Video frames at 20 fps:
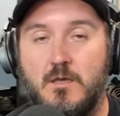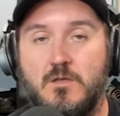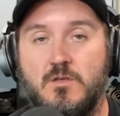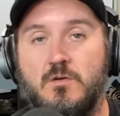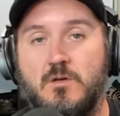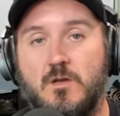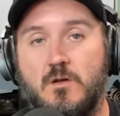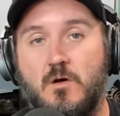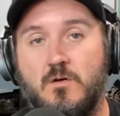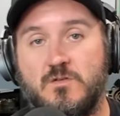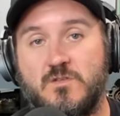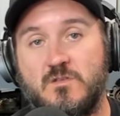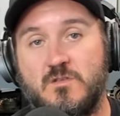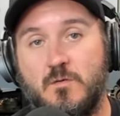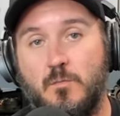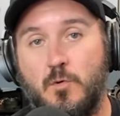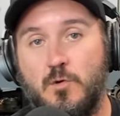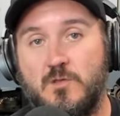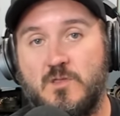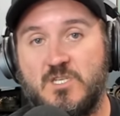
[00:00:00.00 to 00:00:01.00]
You can also
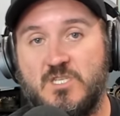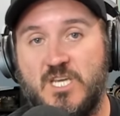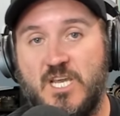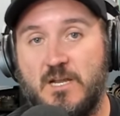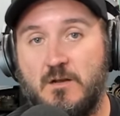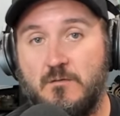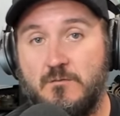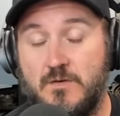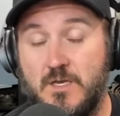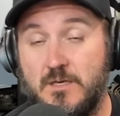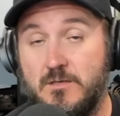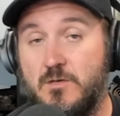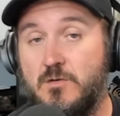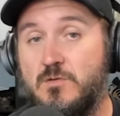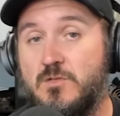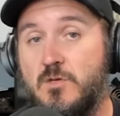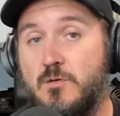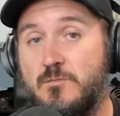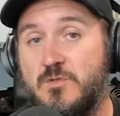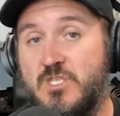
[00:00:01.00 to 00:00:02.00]
support the channel via
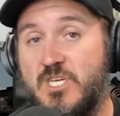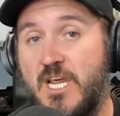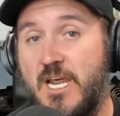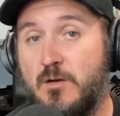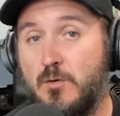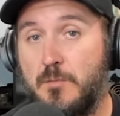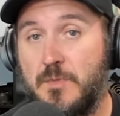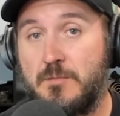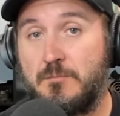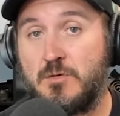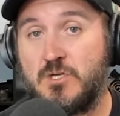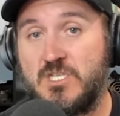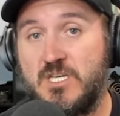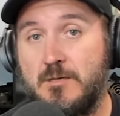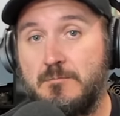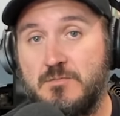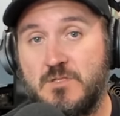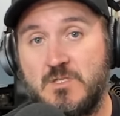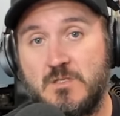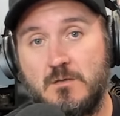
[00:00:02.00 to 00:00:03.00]
YouTube channel
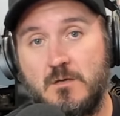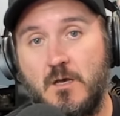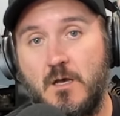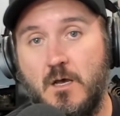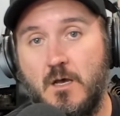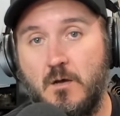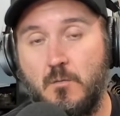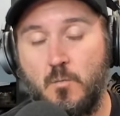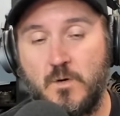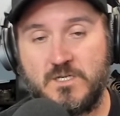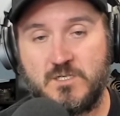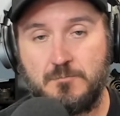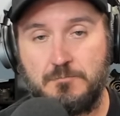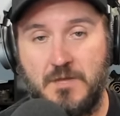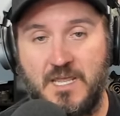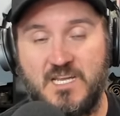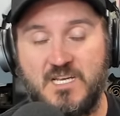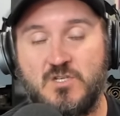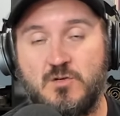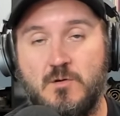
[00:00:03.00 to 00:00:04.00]
memberships, uh, which
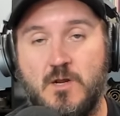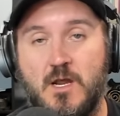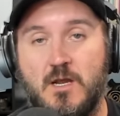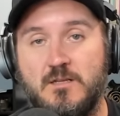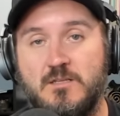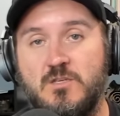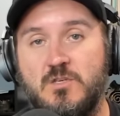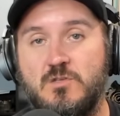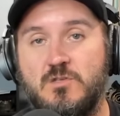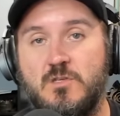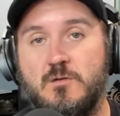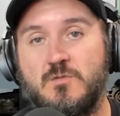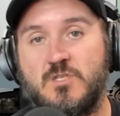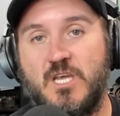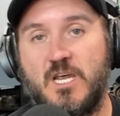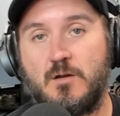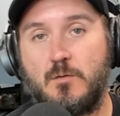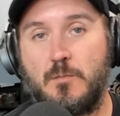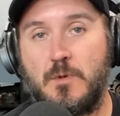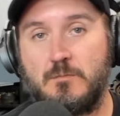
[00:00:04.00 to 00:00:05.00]
Patreon and YouTube
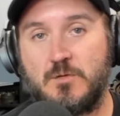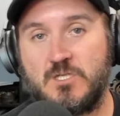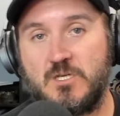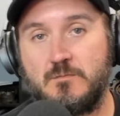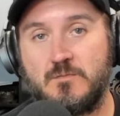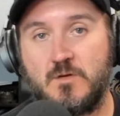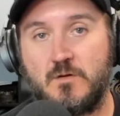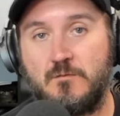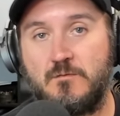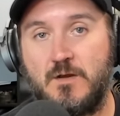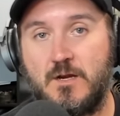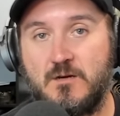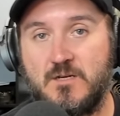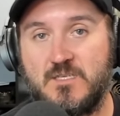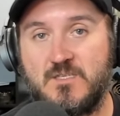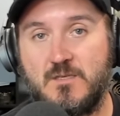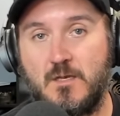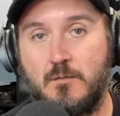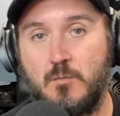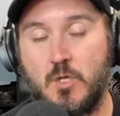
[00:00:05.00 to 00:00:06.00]
channel memberships are very
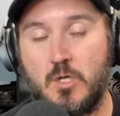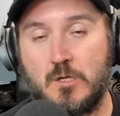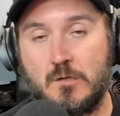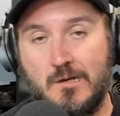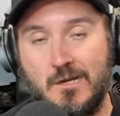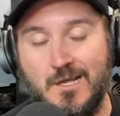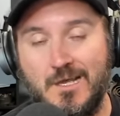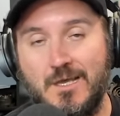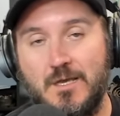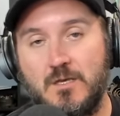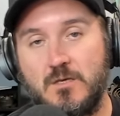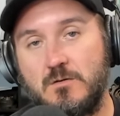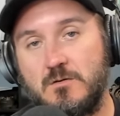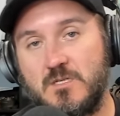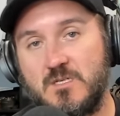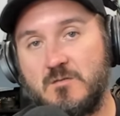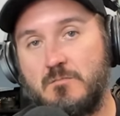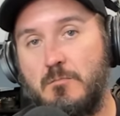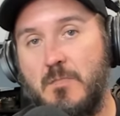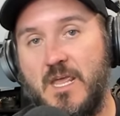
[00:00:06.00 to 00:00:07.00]
similar. You
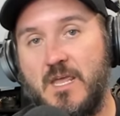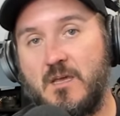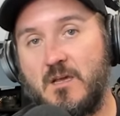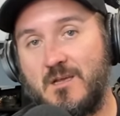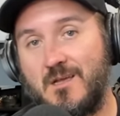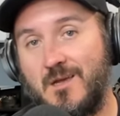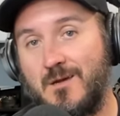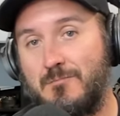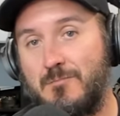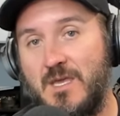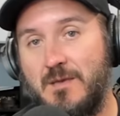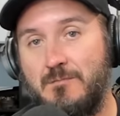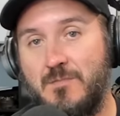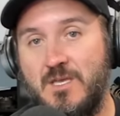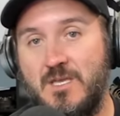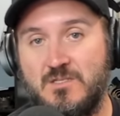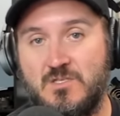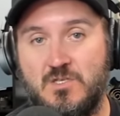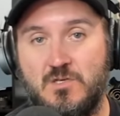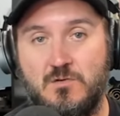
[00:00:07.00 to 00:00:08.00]
just make a
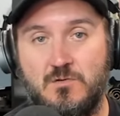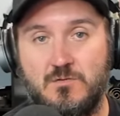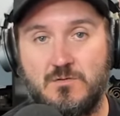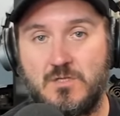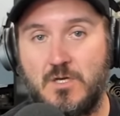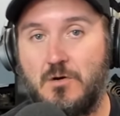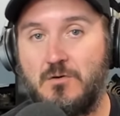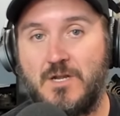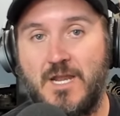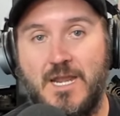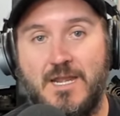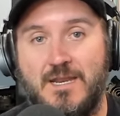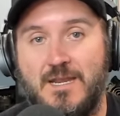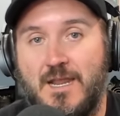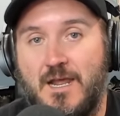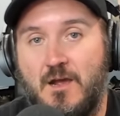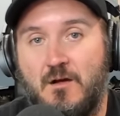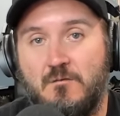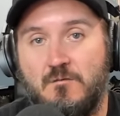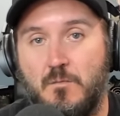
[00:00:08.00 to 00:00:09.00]
commitment to donating
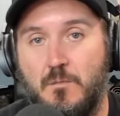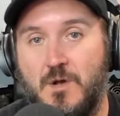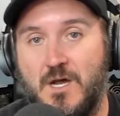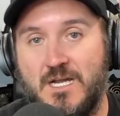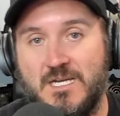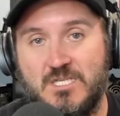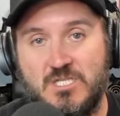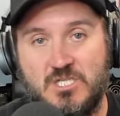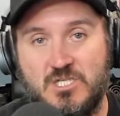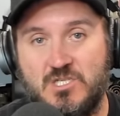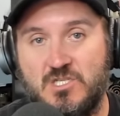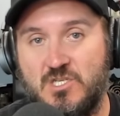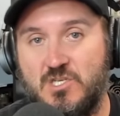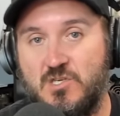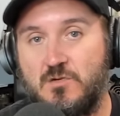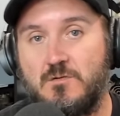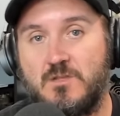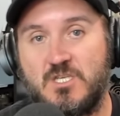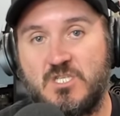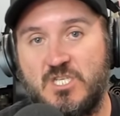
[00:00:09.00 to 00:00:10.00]
however much
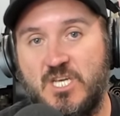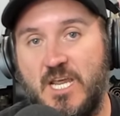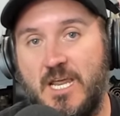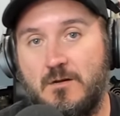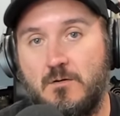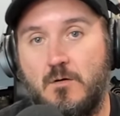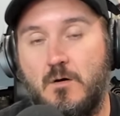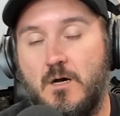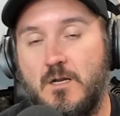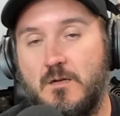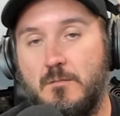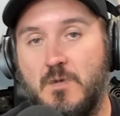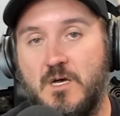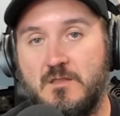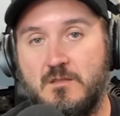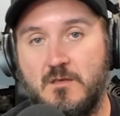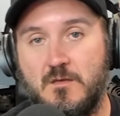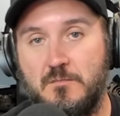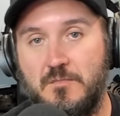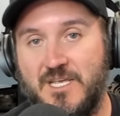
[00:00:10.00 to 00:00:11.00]
to the channel on a
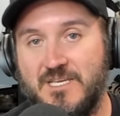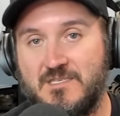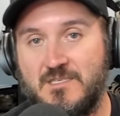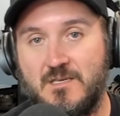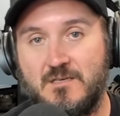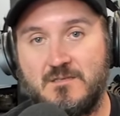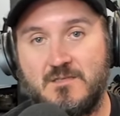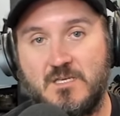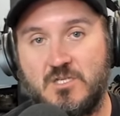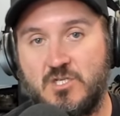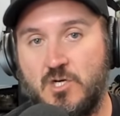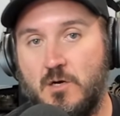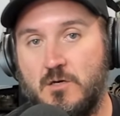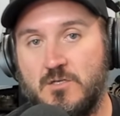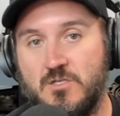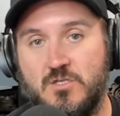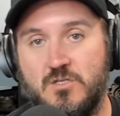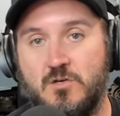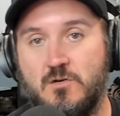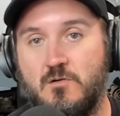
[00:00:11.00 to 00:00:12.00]
monthly basis. It
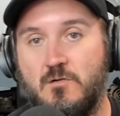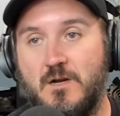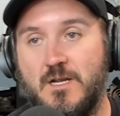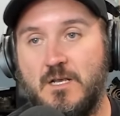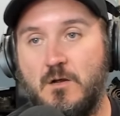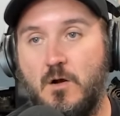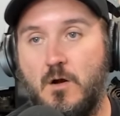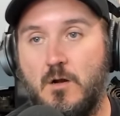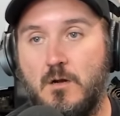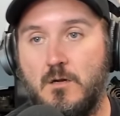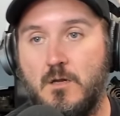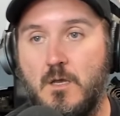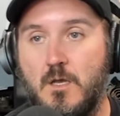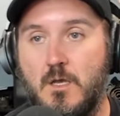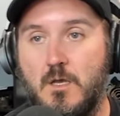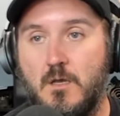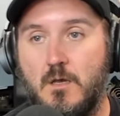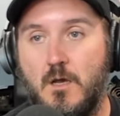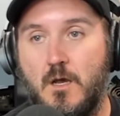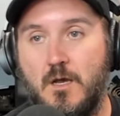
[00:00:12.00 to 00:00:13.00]
charges your credit card.
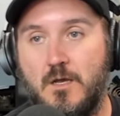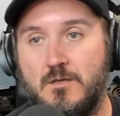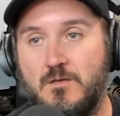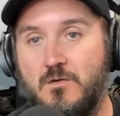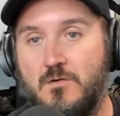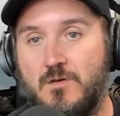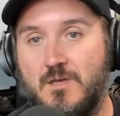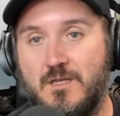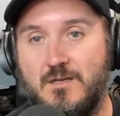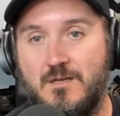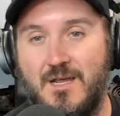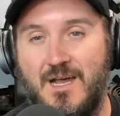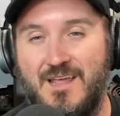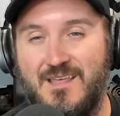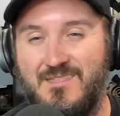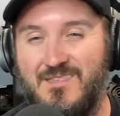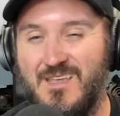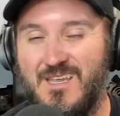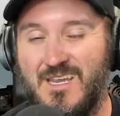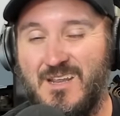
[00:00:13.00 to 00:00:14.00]
Uh, you can, I
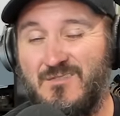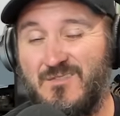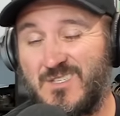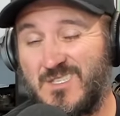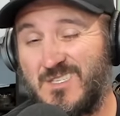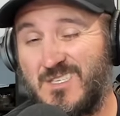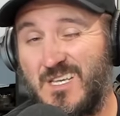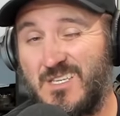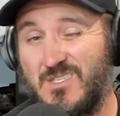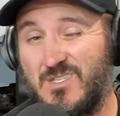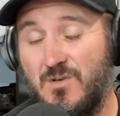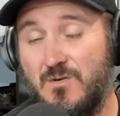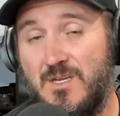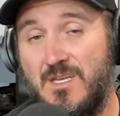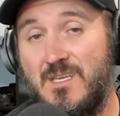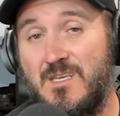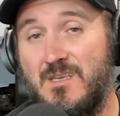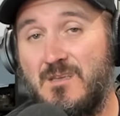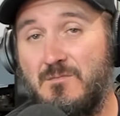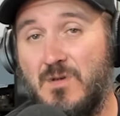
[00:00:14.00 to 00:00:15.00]
think it even sends you
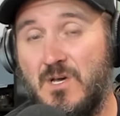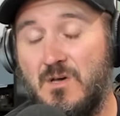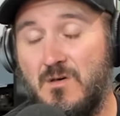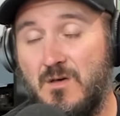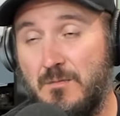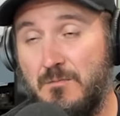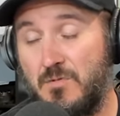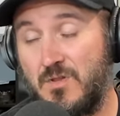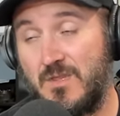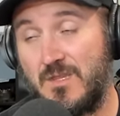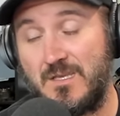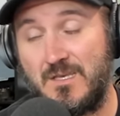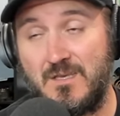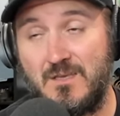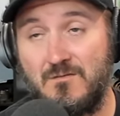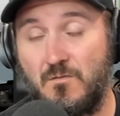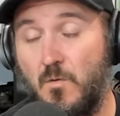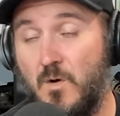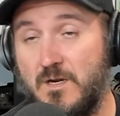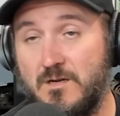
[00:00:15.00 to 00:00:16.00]
an email. I
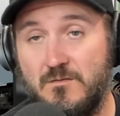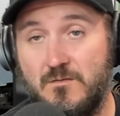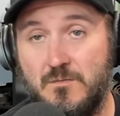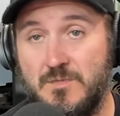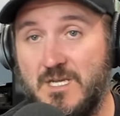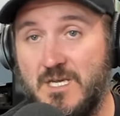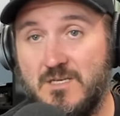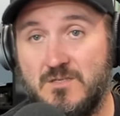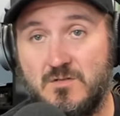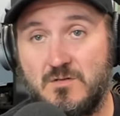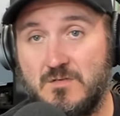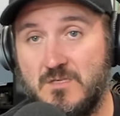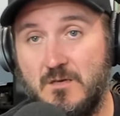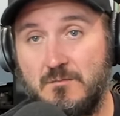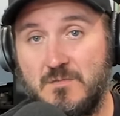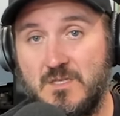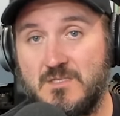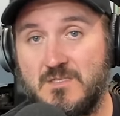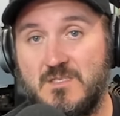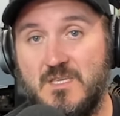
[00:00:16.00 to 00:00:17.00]
believe one of them does, or
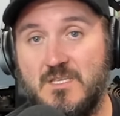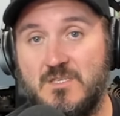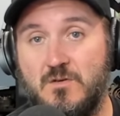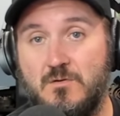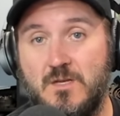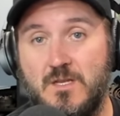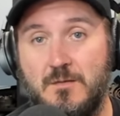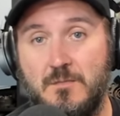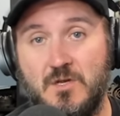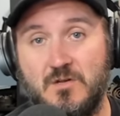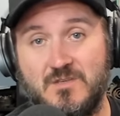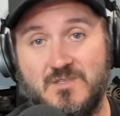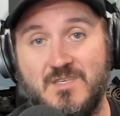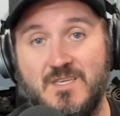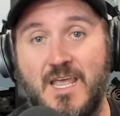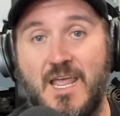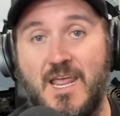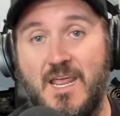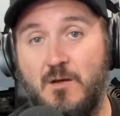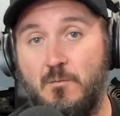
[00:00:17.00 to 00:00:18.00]
something, sends you an email to
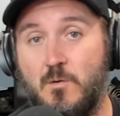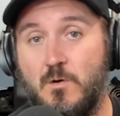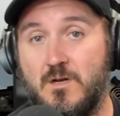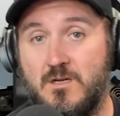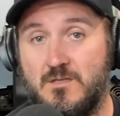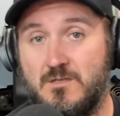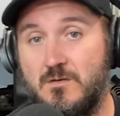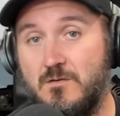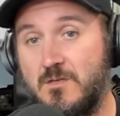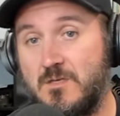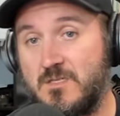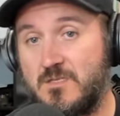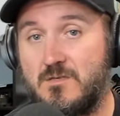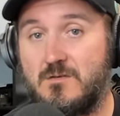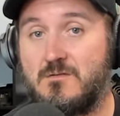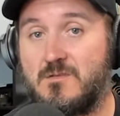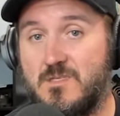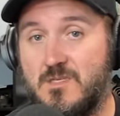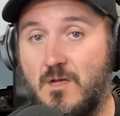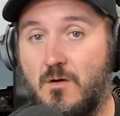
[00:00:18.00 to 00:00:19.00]
say, hey, we're going to do this. Do
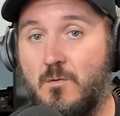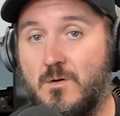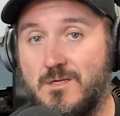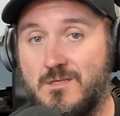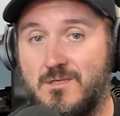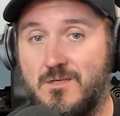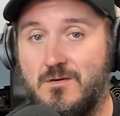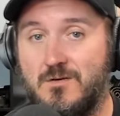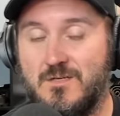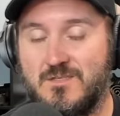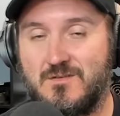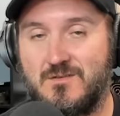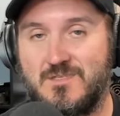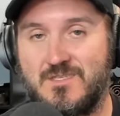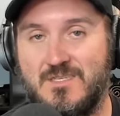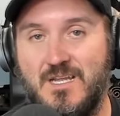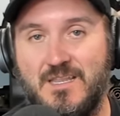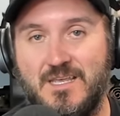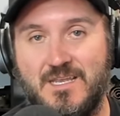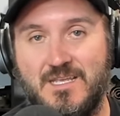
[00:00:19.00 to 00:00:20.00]
you still want to do it? So it's
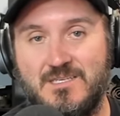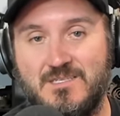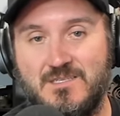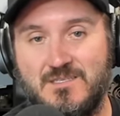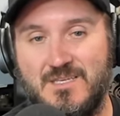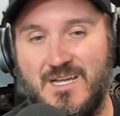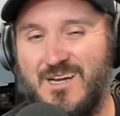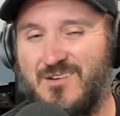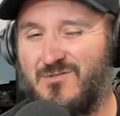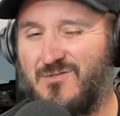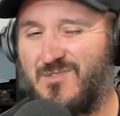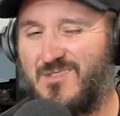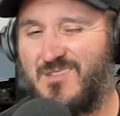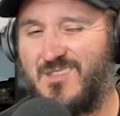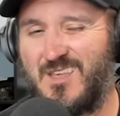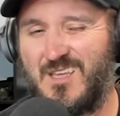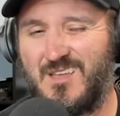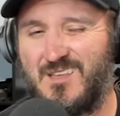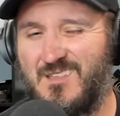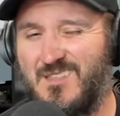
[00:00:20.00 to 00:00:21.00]
not like it just, I don't
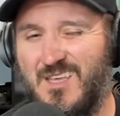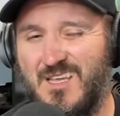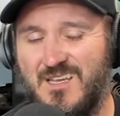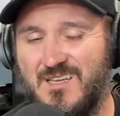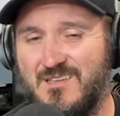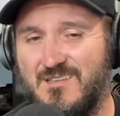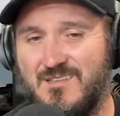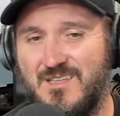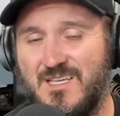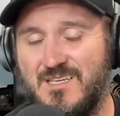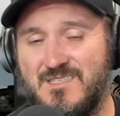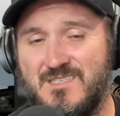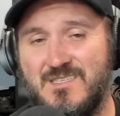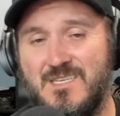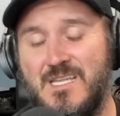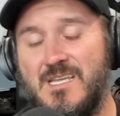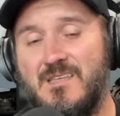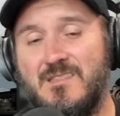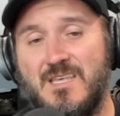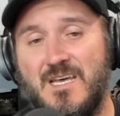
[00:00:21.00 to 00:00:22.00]
think they, they
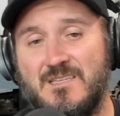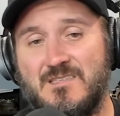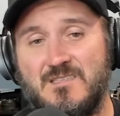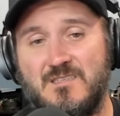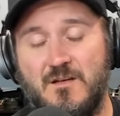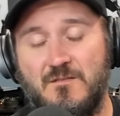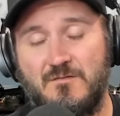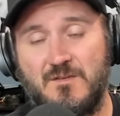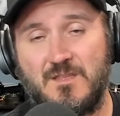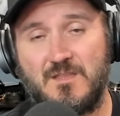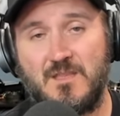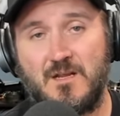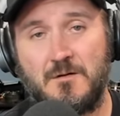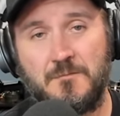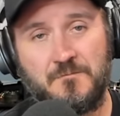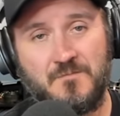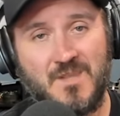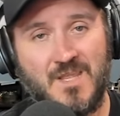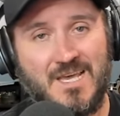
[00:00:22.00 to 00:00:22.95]
sneak that stuff in there.